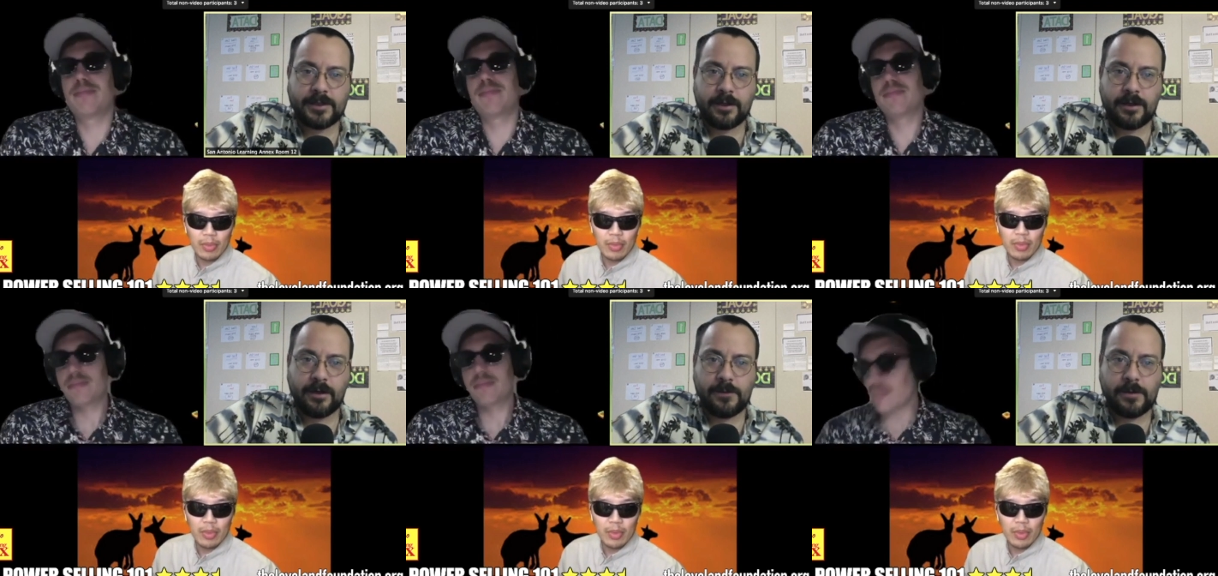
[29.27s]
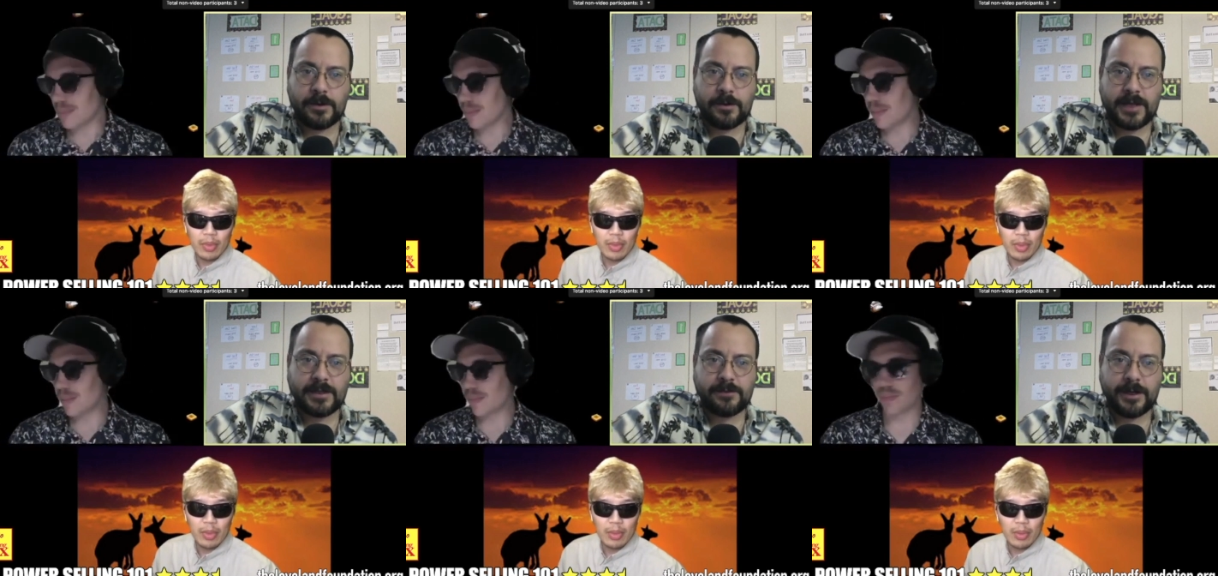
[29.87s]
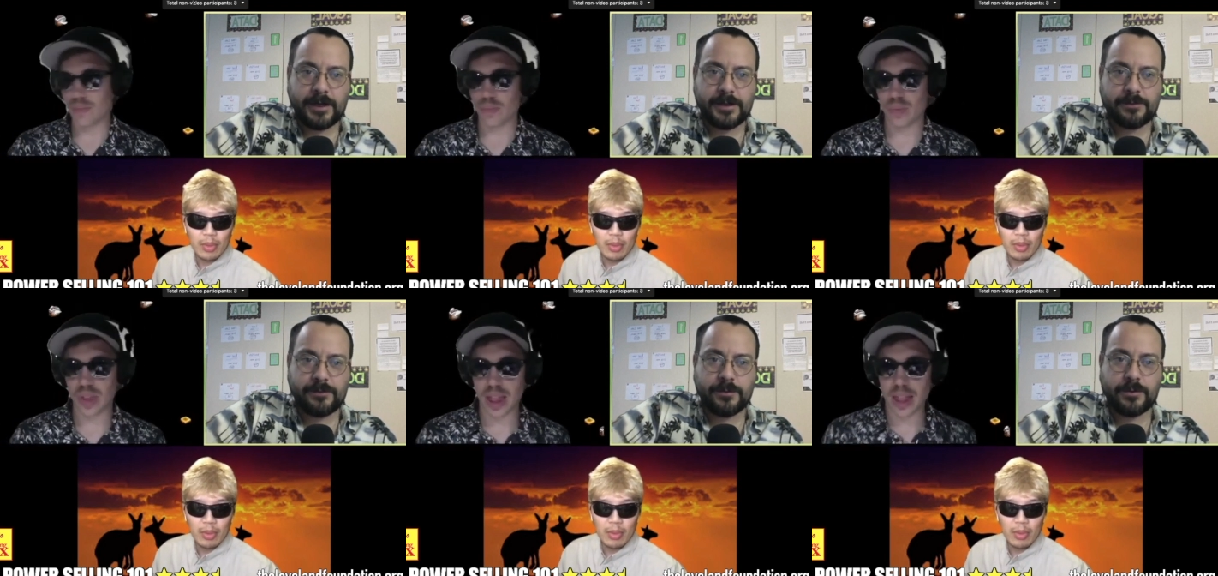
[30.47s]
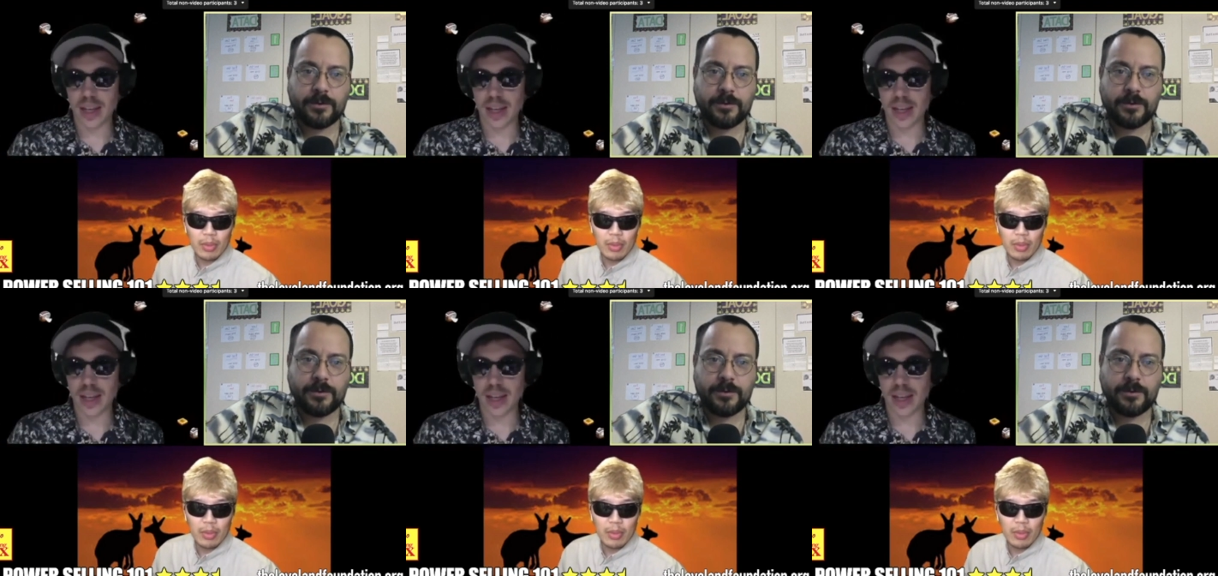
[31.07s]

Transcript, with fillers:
Speaker 1: know if we would classify it as voodoo.